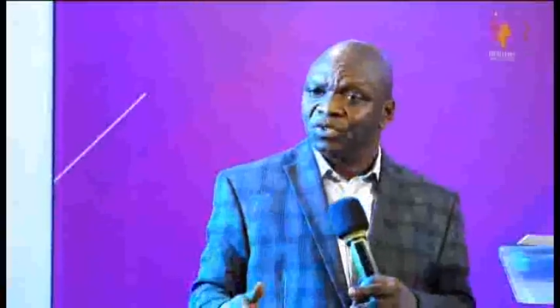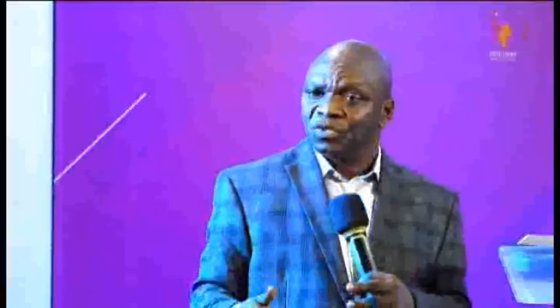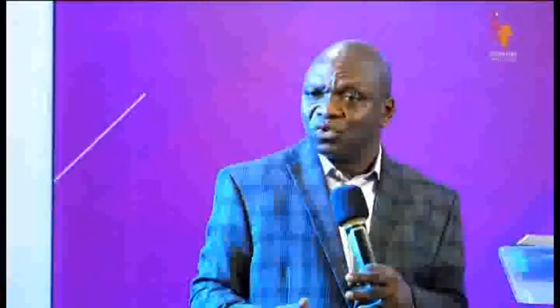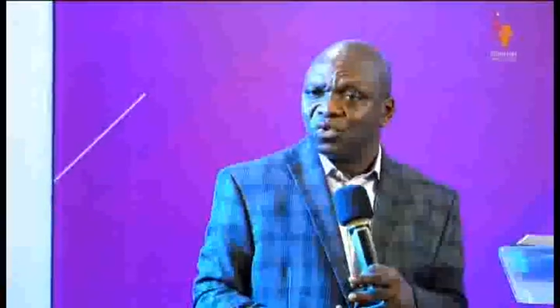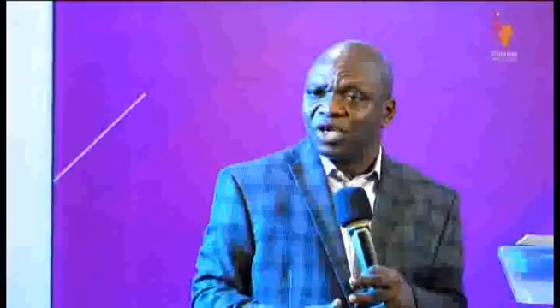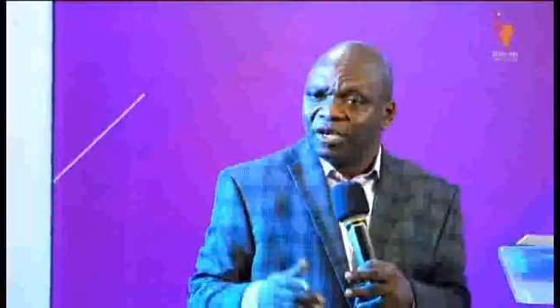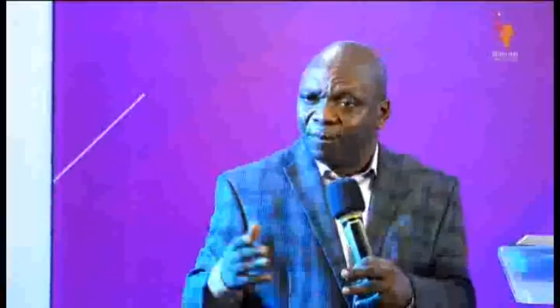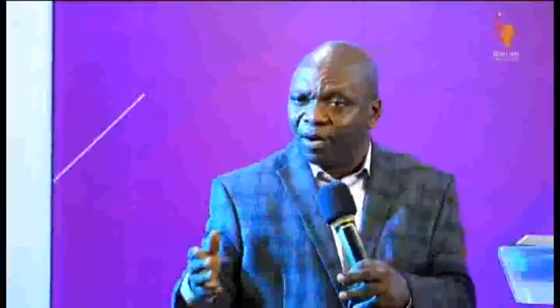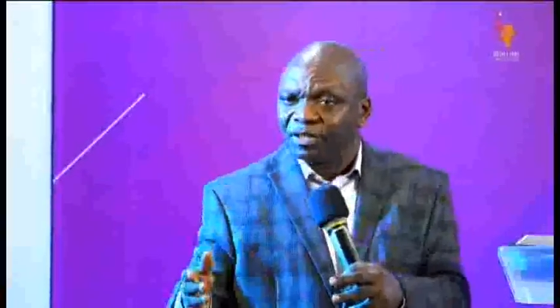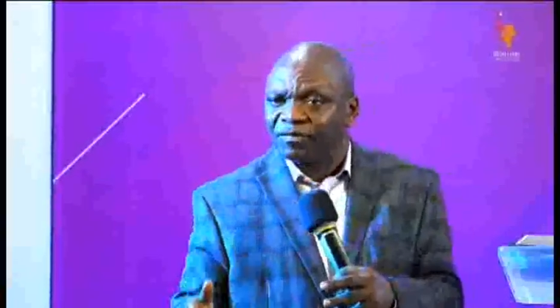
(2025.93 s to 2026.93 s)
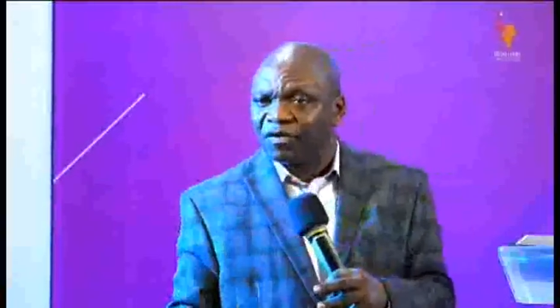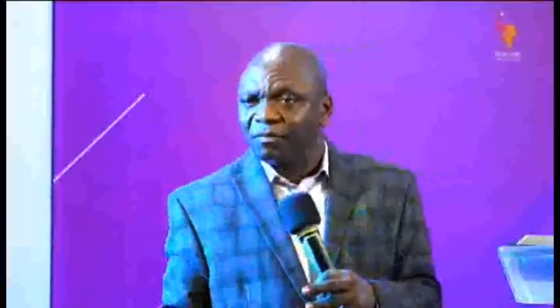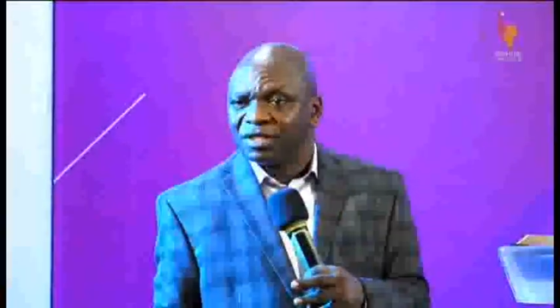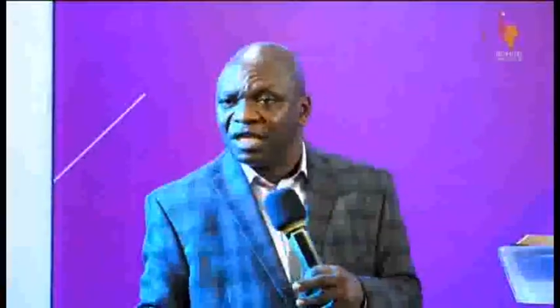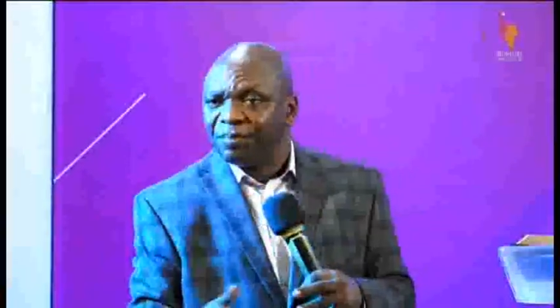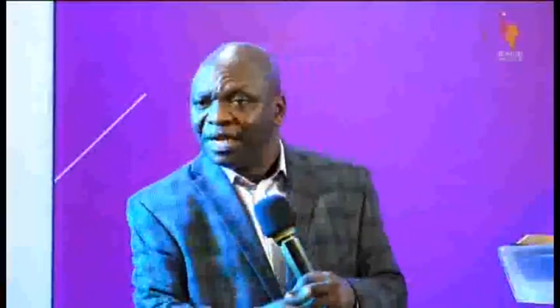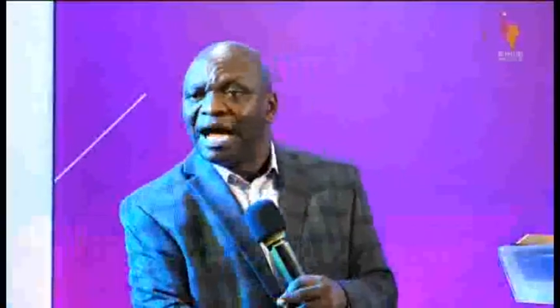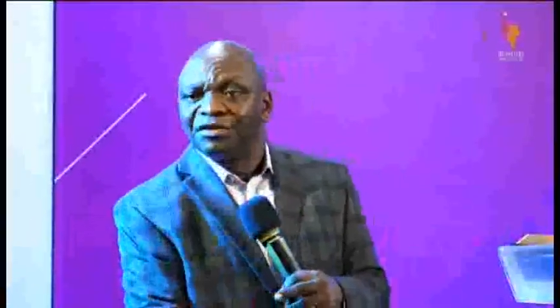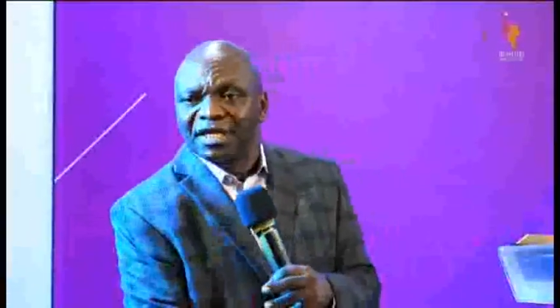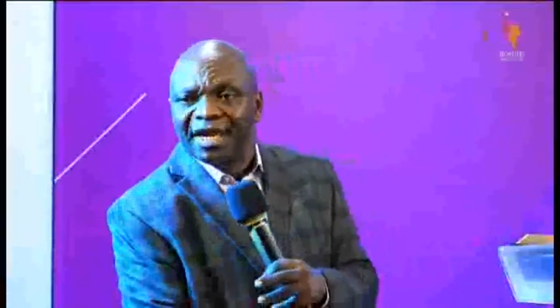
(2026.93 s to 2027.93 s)
to keep us from sleeping
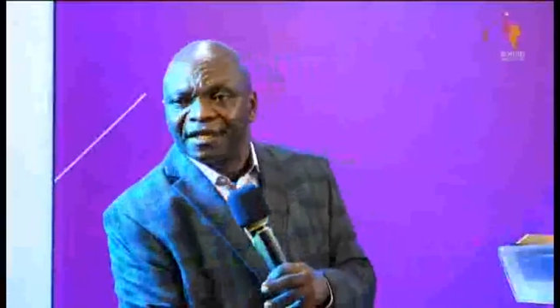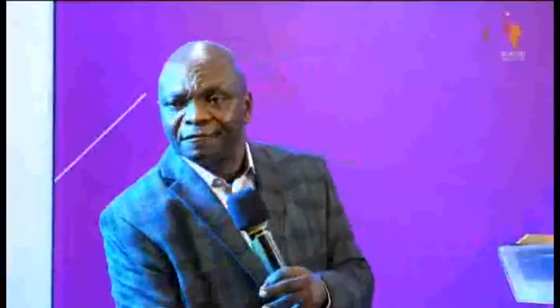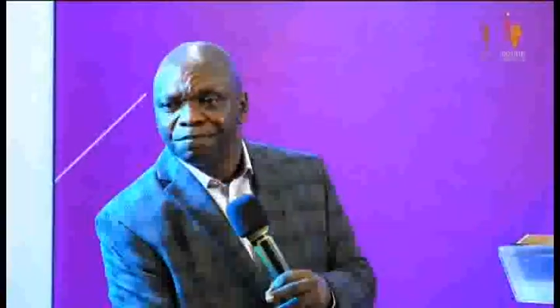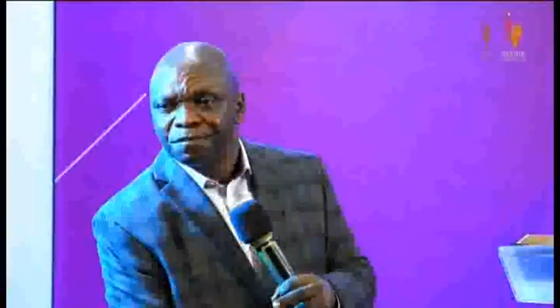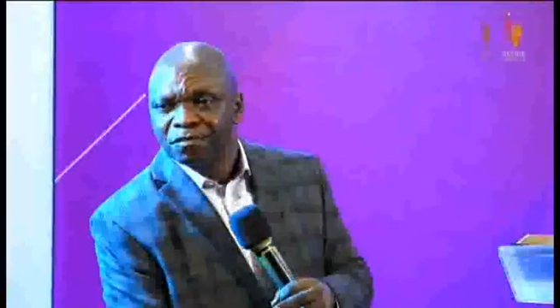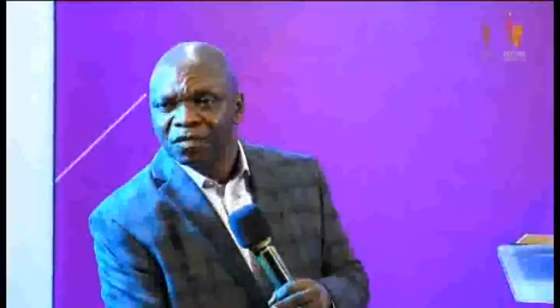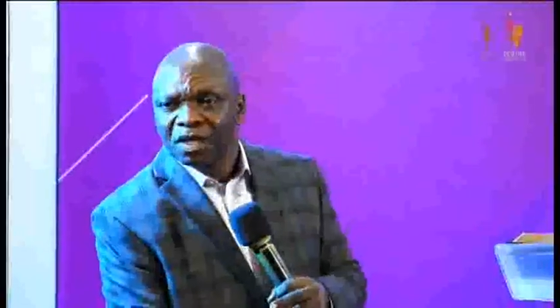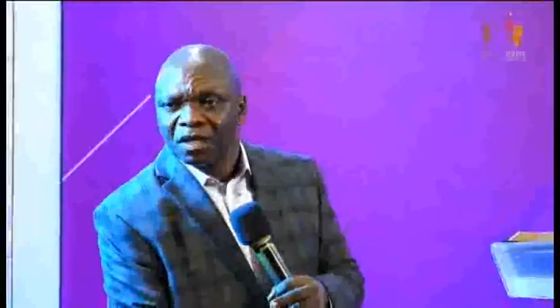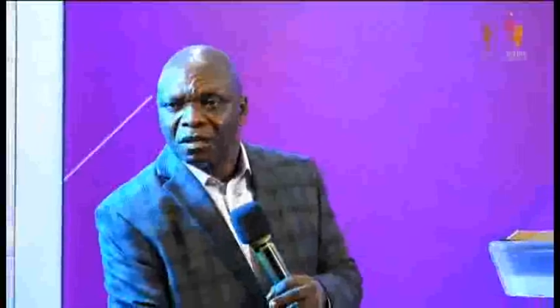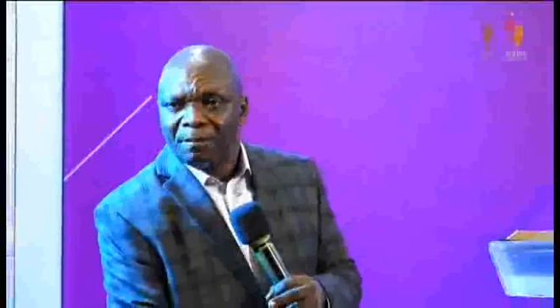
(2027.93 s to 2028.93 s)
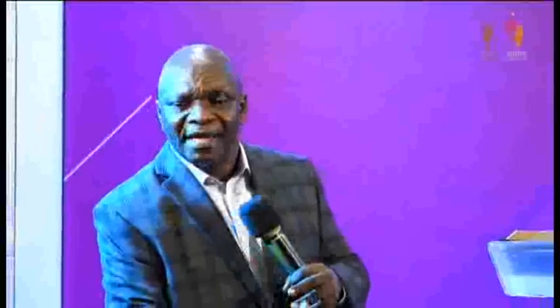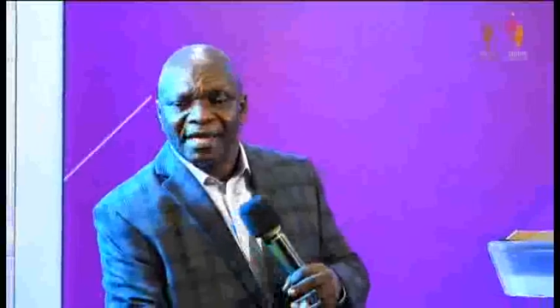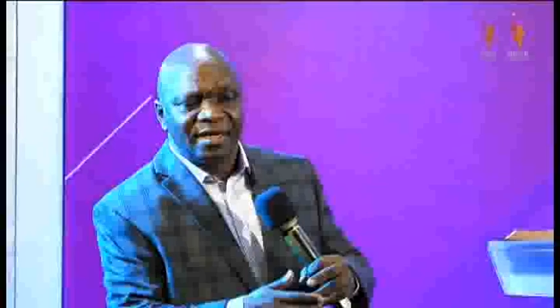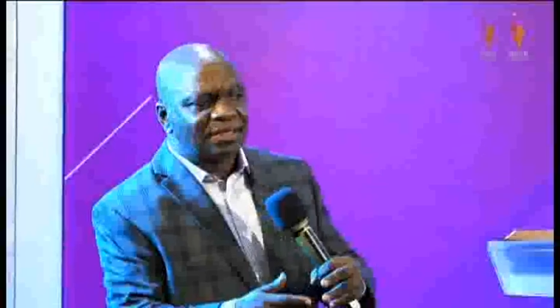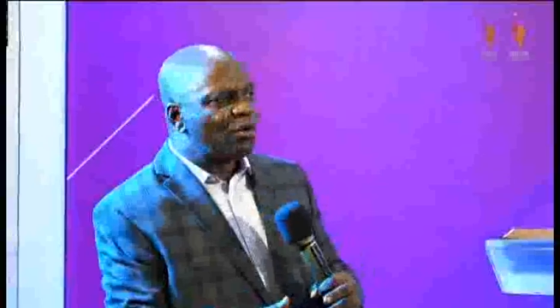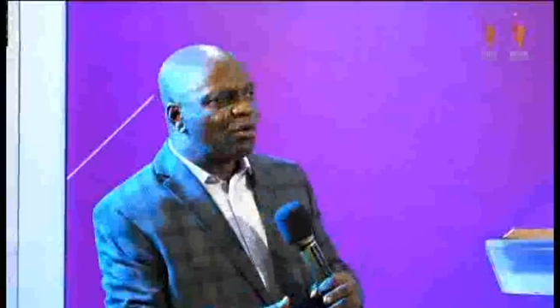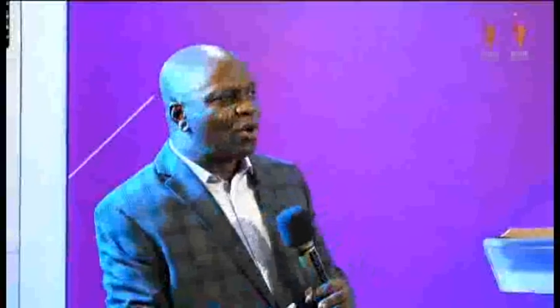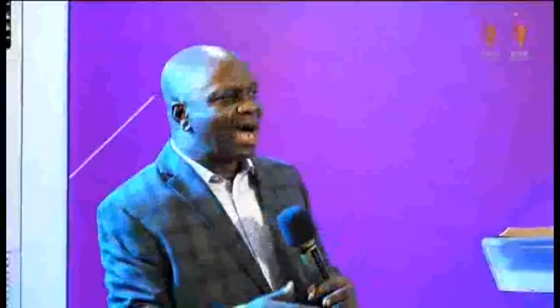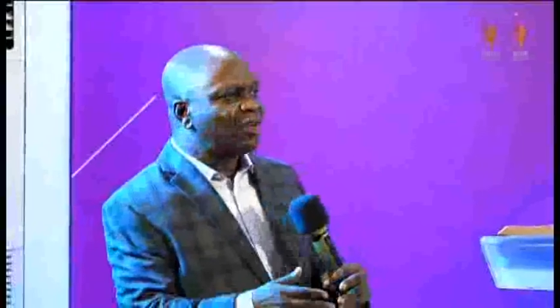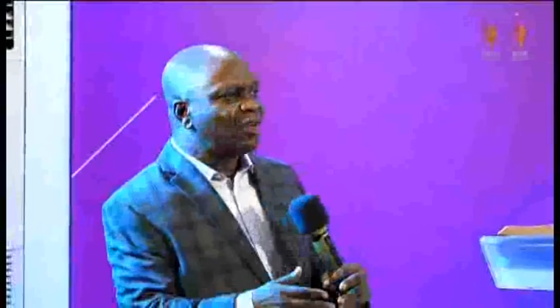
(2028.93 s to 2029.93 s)
outside. Penny the time we have enough